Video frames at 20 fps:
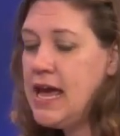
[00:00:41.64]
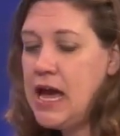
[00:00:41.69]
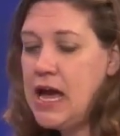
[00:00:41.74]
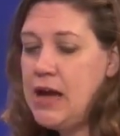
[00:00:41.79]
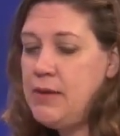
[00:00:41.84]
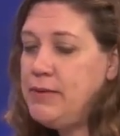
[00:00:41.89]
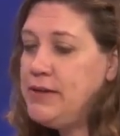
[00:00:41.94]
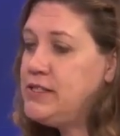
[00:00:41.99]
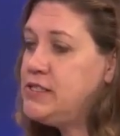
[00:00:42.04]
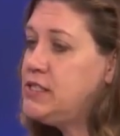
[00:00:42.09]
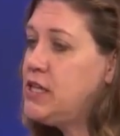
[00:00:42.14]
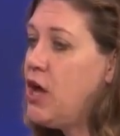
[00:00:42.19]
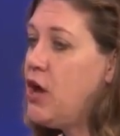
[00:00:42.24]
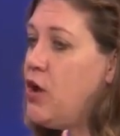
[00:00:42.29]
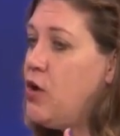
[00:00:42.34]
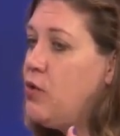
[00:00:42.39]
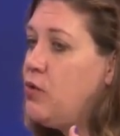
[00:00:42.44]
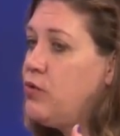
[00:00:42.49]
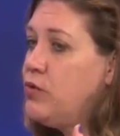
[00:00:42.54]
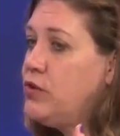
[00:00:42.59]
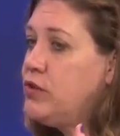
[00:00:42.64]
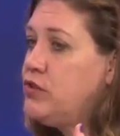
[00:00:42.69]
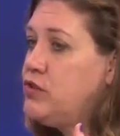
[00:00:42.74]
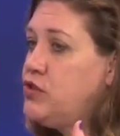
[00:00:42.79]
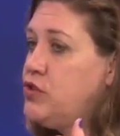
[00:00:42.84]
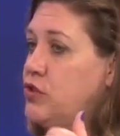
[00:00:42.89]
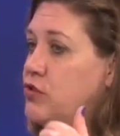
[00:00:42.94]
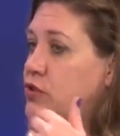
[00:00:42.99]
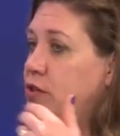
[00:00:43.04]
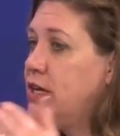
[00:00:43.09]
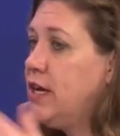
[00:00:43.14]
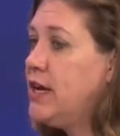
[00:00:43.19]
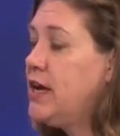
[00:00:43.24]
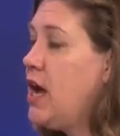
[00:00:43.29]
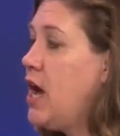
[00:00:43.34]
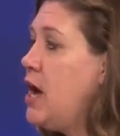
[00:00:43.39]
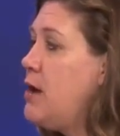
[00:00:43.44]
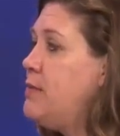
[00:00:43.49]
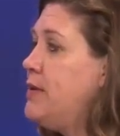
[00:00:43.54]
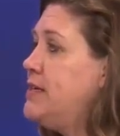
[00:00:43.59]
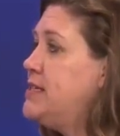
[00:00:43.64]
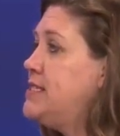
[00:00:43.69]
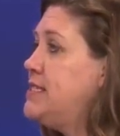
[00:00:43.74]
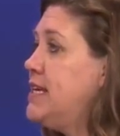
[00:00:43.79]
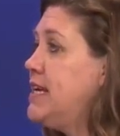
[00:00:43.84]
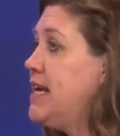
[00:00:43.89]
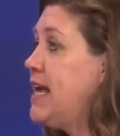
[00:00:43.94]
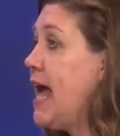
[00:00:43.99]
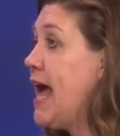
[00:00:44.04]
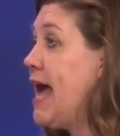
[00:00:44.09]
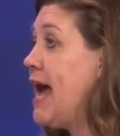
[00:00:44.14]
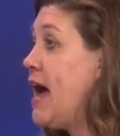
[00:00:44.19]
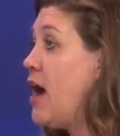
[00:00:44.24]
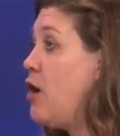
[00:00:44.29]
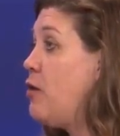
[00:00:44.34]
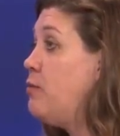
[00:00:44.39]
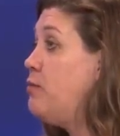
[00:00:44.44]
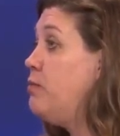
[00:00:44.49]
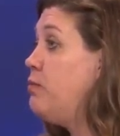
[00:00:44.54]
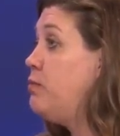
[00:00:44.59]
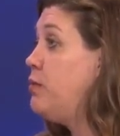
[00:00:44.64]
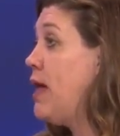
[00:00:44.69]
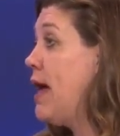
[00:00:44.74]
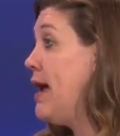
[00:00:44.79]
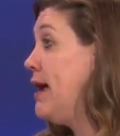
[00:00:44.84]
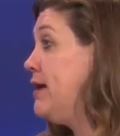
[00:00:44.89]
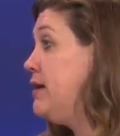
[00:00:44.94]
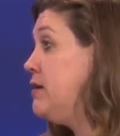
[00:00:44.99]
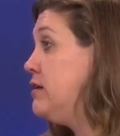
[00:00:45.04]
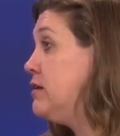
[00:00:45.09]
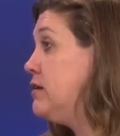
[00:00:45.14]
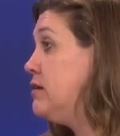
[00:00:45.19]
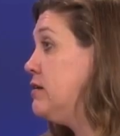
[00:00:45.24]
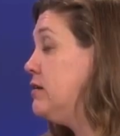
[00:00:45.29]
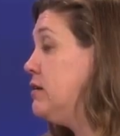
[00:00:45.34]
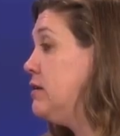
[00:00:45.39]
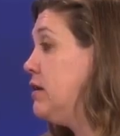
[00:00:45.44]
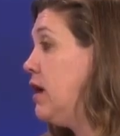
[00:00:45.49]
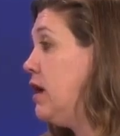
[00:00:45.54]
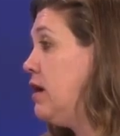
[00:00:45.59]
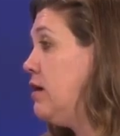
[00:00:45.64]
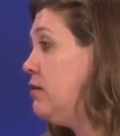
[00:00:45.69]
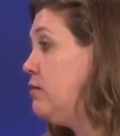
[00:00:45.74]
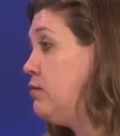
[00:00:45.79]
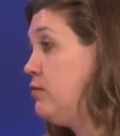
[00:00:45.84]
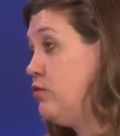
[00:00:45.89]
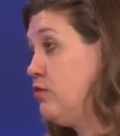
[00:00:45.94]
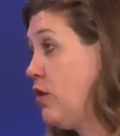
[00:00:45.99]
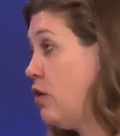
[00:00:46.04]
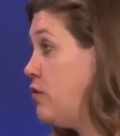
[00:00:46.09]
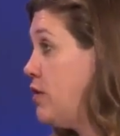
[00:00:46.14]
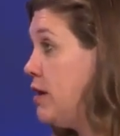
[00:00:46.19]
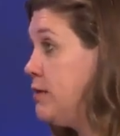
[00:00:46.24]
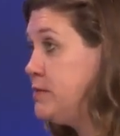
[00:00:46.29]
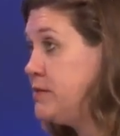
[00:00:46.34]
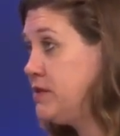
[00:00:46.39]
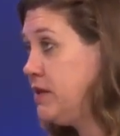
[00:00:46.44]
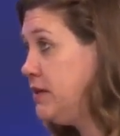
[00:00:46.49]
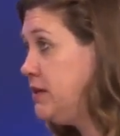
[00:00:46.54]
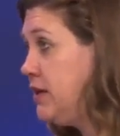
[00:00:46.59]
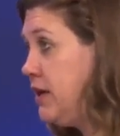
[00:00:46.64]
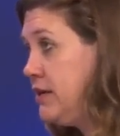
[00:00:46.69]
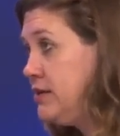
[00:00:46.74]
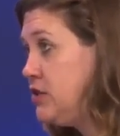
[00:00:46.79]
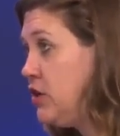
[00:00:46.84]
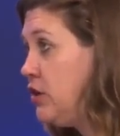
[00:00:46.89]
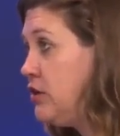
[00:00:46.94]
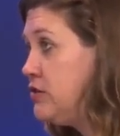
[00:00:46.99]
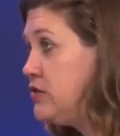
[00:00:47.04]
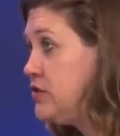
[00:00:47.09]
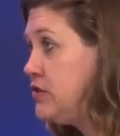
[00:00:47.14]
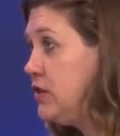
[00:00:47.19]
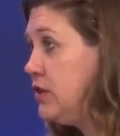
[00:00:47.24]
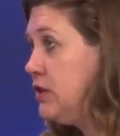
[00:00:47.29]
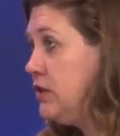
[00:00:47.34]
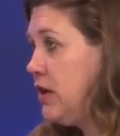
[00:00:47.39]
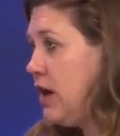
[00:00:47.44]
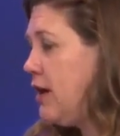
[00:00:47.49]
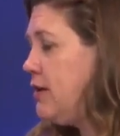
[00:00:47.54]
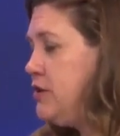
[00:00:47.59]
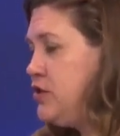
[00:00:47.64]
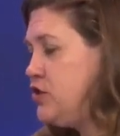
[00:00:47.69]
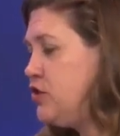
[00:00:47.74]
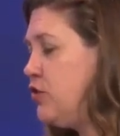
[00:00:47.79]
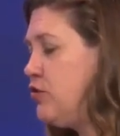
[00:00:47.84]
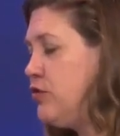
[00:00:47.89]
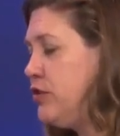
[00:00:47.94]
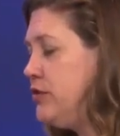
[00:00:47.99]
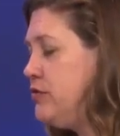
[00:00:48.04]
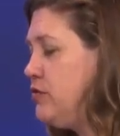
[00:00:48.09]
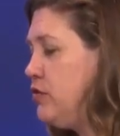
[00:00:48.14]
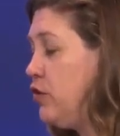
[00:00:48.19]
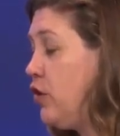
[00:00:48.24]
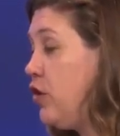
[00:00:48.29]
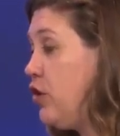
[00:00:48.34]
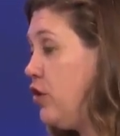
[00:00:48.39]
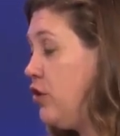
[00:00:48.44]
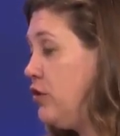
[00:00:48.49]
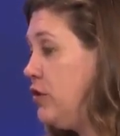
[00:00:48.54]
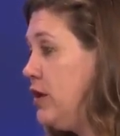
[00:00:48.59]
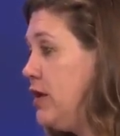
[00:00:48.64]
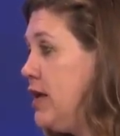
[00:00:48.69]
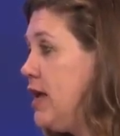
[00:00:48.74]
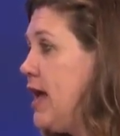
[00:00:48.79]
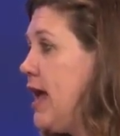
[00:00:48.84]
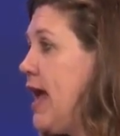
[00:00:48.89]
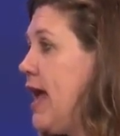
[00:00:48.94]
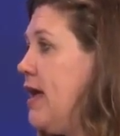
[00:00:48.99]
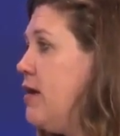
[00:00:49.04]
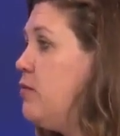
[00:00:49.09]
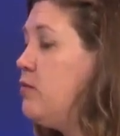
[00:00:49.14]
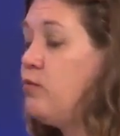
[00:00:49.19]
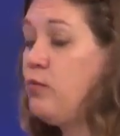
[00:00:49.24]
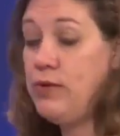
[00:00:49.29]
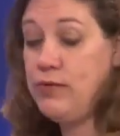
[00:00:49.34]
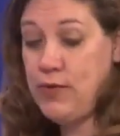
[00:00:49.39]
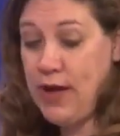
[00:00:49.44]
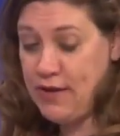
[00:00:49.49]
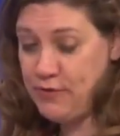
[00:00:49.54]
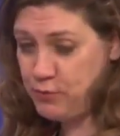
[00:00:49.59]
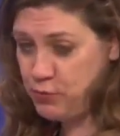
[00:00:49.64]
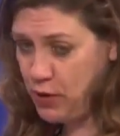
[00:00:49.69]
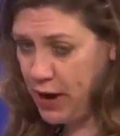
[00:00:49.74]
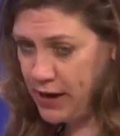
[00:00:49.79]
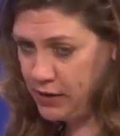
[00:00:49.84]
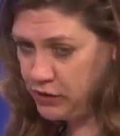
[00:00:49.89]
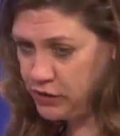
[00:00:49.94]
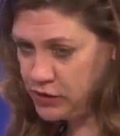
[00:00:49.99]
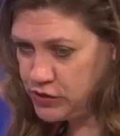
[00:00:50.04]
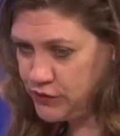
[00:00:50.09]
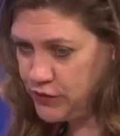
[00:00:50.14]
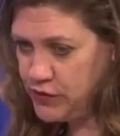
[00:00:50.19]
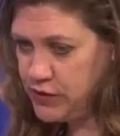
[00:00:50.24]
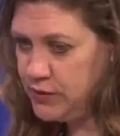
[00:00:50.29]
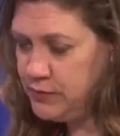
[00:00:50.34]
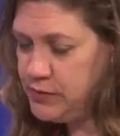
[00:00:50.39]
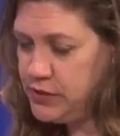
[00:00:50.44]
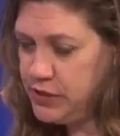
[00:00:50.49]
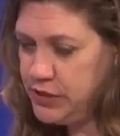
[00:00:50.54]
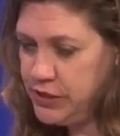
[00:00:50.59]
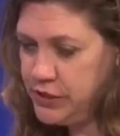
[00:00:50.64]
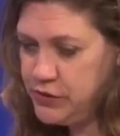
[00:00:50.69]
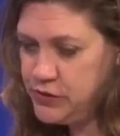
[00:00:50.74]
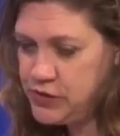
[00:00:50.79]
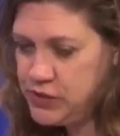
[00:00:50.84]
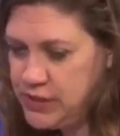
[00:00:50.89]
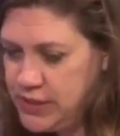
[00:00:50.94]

Um, and so children can come and see how blind uh, grown-ups and adults and children learn. Mm -hmm. We have braillers for them to use.